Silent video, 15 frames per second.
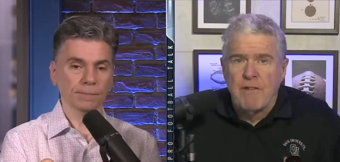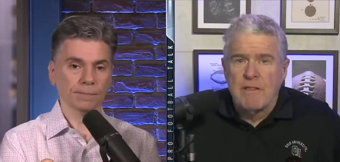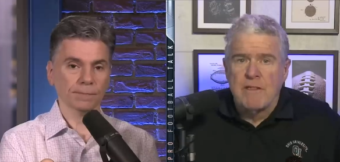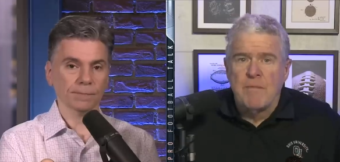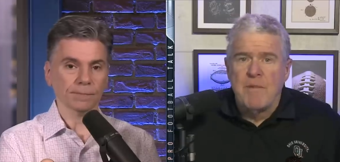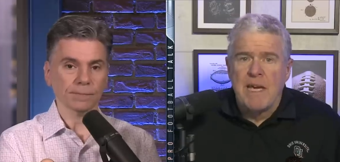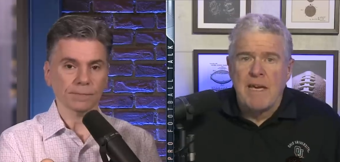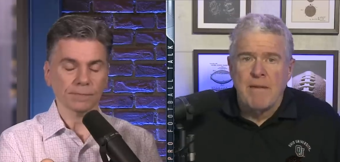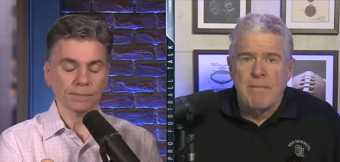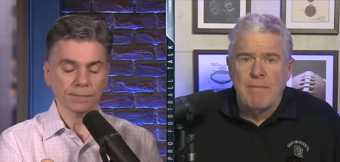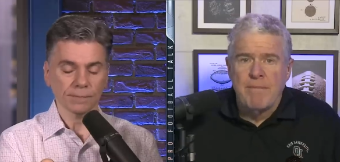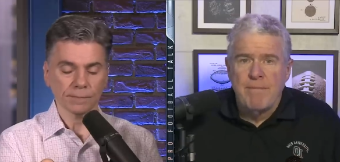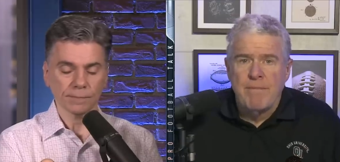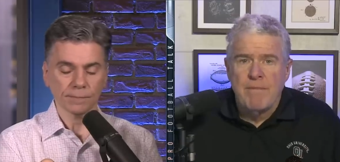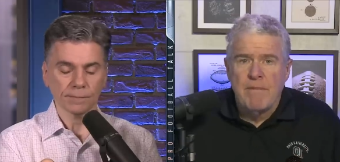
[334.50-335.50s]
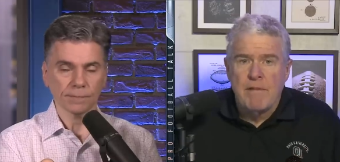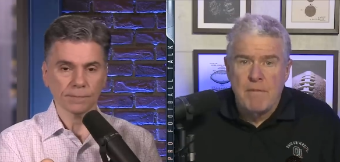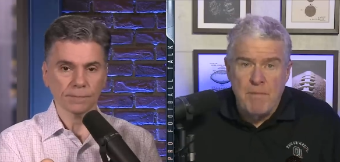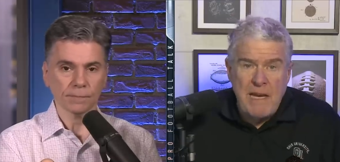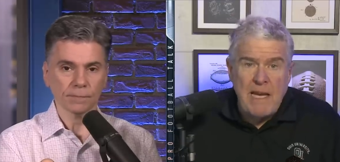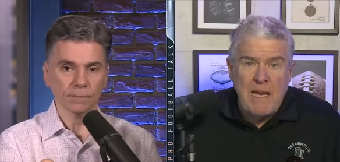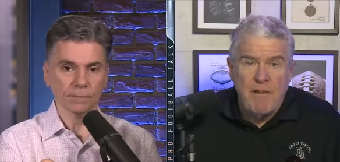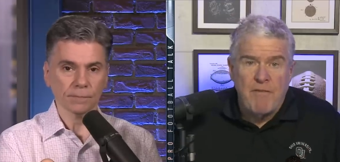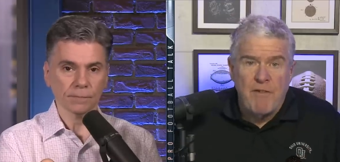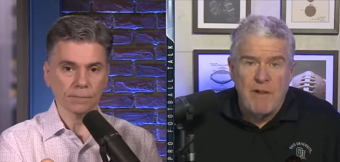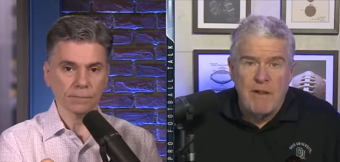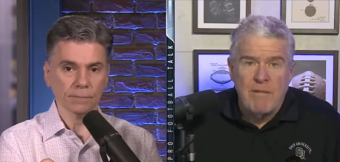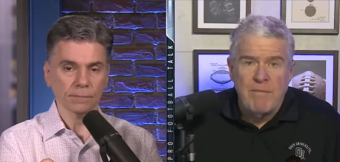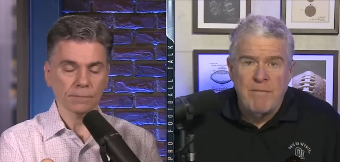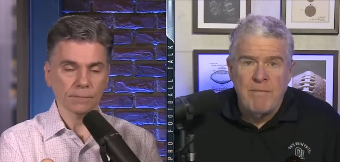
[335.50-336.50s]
Speaker 1: to me. It's meaningful.